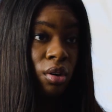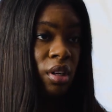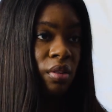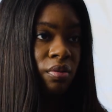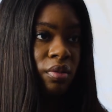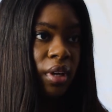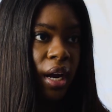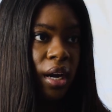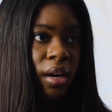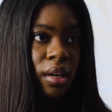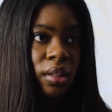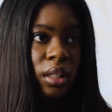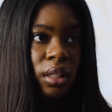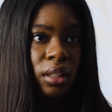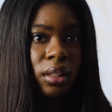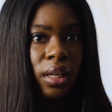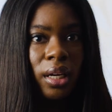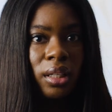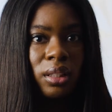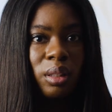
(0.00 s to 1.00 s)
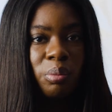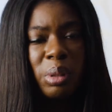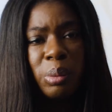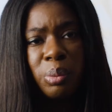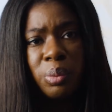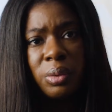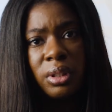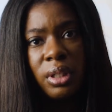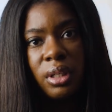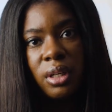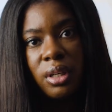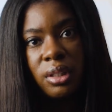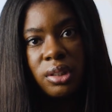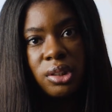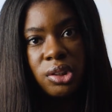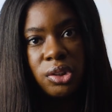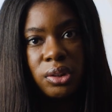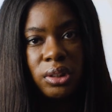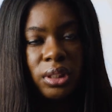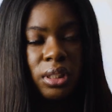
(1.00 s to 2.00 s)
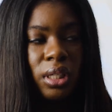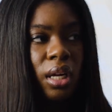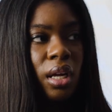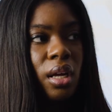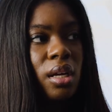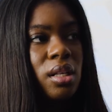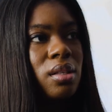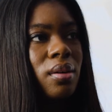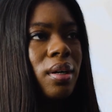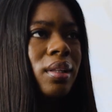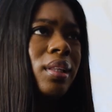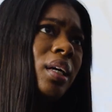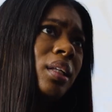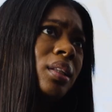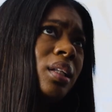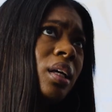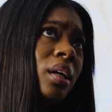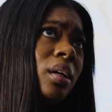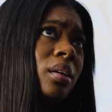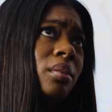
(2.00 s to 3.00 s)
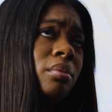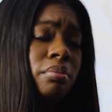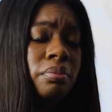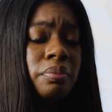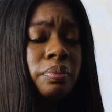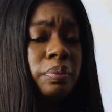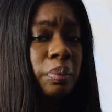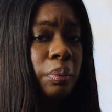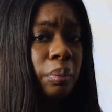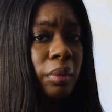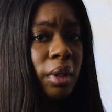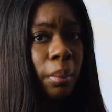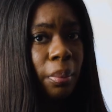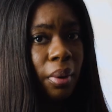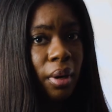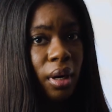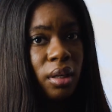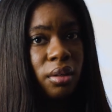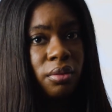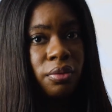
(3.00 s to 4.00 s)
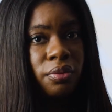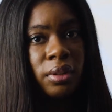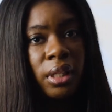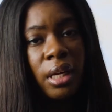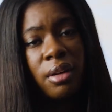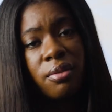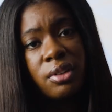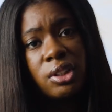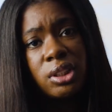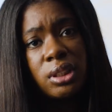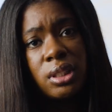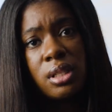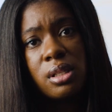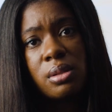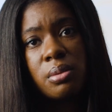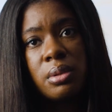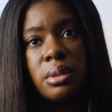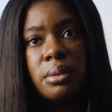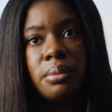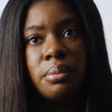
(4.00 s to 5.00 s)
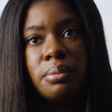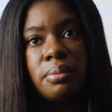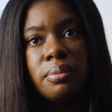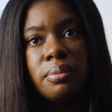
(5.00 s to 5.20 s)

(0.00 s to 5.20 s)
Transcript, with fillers: or even higher than like the people in the hair industry. So I like that part of that vision as well.